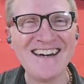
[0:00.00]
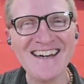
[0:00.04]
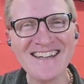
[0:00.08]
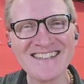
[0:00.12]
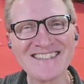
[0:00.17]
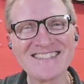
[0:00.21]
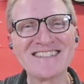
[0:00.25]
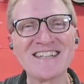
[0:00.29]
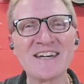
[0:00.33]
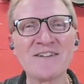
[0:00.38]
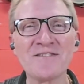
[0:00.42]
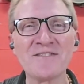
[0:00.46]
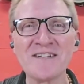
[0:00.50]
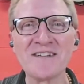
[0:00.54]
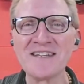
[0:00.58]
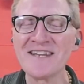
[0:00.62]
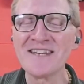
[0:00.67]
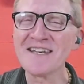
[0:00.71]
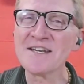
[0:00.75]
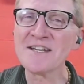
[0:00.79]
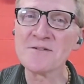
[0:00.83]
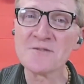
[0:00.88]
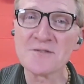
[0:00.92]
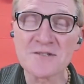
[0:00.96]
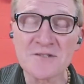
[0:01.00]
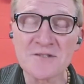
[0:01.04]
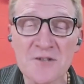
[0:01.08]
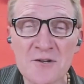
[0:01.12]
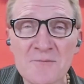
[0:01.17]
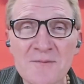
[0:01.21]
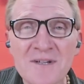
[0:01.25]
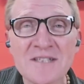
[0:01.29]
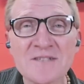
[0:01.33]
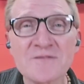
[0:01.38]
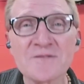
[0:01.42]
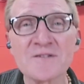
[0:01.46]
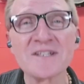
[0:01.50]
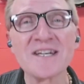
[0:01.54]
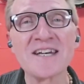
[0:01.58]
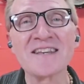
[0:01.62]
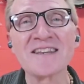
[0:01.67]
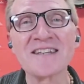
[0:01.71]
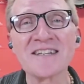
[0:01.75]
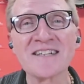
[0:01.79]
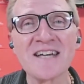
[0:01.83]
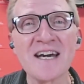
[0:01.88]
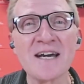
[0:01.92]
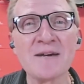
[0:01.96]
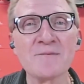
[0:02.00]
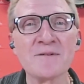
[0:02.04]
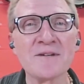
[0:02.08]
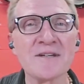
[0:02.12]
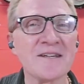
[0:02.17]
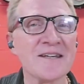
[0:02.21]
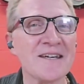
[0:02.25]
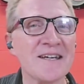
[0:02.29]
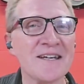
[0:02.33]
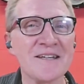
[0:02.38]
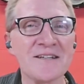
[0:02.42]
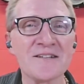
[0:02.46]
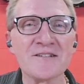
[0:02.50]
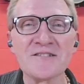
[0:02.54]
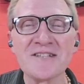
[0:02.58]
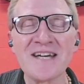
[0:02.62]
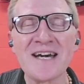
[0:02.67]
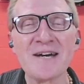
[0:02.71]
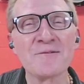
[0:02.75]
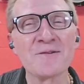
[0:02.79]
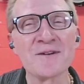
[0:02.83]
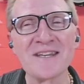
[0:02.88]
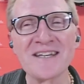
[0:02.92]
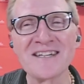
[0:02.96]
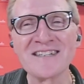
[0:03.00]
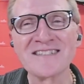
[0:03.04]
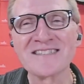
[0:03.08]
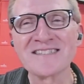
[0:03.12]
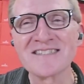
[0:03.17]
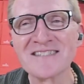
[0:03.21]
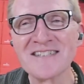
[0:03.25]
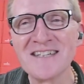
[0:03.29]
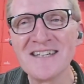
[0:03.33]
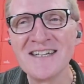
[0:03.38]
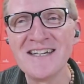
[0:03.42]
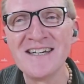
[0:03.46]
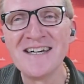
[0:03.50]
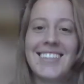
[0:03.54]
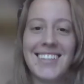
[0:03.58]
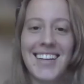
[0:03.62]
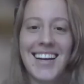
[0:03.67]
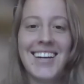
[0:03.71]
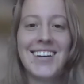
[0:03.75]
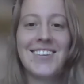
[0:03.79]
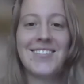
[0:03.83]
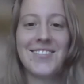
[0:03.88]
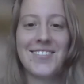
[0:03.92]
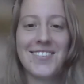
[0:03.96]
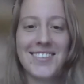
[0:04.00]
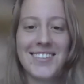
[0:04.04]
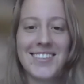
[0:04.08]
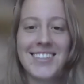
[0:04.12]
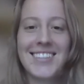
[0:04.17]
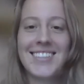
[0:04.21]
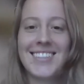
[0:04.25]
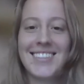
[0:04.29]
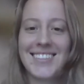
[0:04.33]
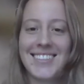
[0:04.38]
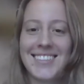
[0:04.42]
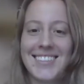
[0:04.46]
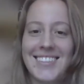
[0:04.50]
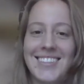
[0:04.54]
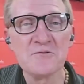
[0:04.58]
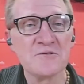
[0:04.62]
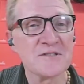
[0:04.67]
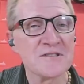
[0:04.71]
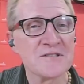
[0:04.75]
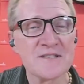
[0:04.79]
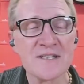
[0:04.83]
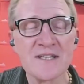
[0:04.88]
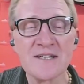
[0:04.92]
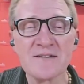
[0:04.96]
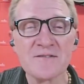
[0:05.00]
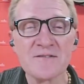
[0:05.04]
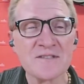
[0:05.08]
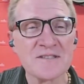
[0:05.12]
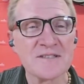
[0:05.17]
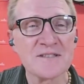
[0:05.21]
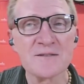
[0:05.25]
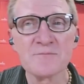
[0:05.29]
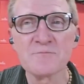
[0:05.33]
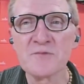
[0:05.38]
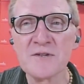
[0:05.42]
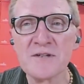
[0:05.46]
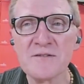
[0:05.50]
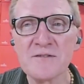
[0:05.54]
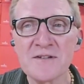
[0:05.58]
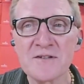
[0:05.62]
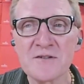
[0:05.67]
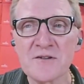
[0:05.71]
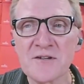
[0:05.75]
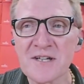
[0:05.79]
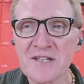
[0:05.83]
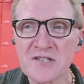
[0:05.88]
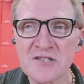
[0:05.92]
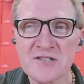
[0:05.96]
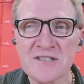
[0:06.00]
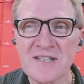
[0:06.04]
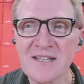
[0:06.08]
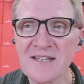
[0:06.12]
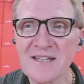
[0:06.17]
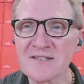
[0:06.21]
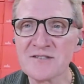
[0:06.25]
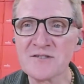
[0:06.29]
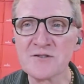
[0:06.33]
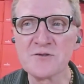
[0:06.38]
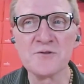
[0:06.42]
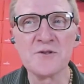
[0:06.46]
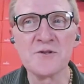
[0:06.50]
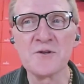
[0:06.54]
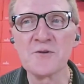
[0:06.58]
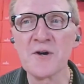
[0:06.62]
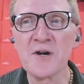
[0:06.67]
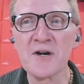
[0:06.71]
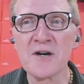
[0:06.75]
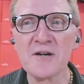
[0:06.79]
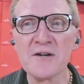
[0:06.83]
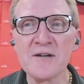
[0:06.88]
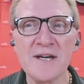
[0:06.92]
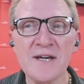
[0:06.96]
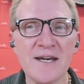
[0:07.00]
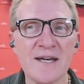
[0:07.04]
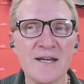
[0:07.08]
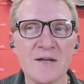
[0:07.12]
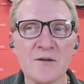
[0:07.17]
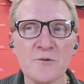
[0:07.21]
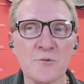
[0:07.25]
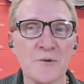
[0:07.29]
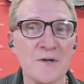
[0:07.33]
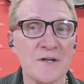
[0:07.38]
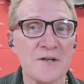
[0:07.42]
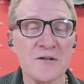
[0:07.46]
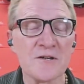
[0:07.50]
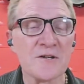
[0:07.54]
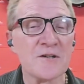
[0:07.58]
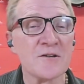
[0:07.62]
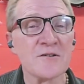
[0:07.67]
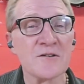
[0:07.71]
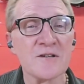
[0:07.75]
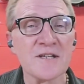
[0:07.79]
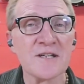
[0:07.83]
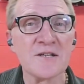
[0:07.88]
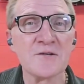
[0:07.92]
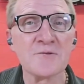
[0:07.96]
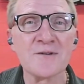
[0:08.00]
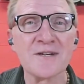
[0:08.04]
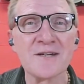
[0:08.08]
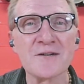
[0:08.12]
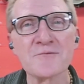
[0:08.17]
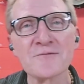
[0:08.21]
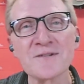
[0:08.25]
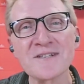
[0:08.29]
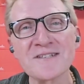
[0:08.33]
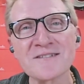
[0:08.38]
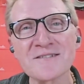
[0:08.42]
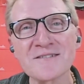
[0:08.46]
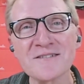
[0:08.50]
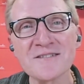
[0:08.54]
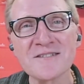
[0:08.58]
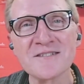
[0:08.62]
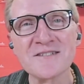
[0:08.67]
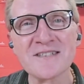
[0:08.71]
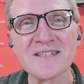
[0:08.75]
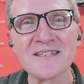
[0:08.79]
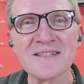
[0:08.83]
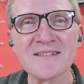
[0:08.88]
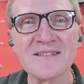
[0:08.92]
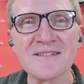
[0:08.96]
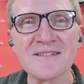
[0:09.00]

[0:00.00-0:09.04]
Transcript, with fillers: Hi, Stephanie. Thank you so much for taking the time today to chat with us. Yeah. Um, can you just give us a brief introduction? Tell us who you are and where you're currently doing your research.